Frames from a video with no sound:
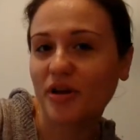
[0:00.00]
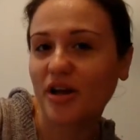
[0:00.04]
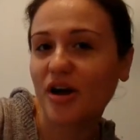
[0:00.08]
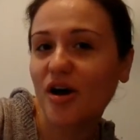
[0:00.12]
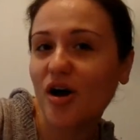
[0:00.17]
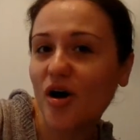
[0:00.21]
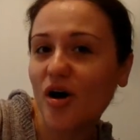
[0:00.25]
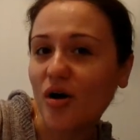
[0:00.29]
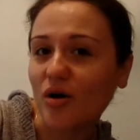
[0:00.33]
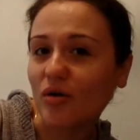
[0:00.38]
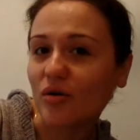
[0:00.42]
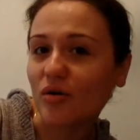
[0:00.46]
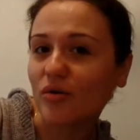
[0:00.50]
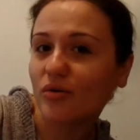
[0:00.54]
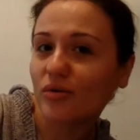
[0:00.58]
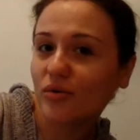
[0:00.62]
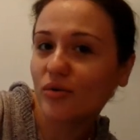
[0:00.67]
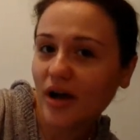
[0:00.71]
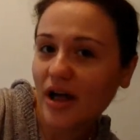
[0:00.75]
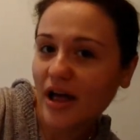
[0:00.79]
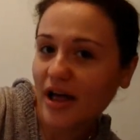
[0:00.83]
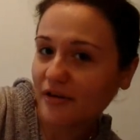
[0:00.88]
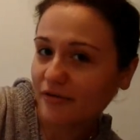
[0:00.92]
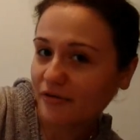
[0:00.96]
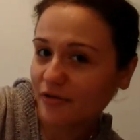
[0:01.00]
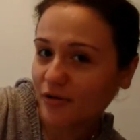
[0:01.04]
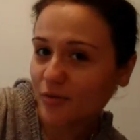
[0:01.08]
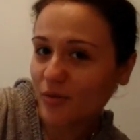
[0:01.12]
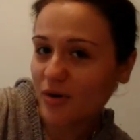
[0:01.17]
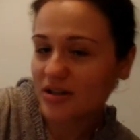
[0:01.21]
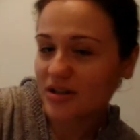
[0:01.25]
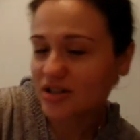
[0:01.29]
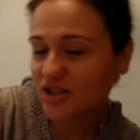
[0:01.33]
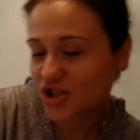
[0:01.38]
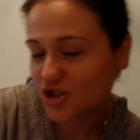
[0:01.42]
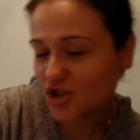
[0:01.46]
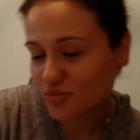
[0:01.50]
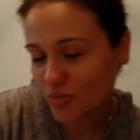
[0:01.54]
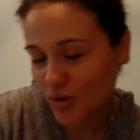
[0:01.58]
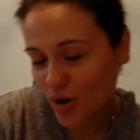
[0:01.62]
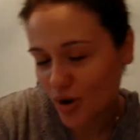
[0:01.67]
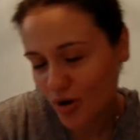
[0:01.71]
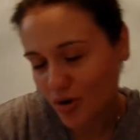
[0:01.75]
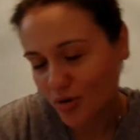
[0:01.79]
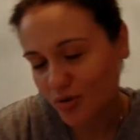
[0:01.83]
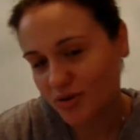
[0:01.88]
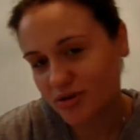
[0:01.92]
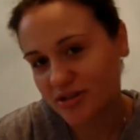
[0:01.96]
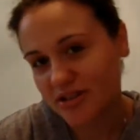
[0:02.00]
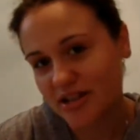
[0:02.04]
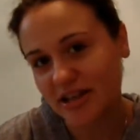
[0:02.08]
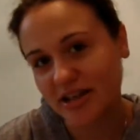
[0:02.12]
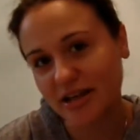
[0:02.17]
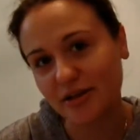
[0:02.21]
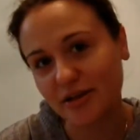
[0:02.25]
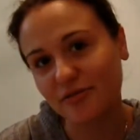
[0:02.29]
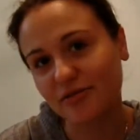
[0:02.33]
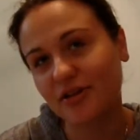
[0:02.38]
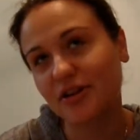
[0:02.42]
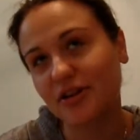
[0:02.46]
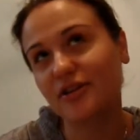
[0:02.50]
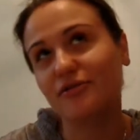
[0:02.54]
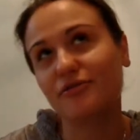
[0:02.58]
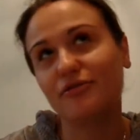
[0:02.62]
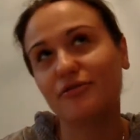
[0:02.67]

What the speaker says: we go, everyone smokes, and even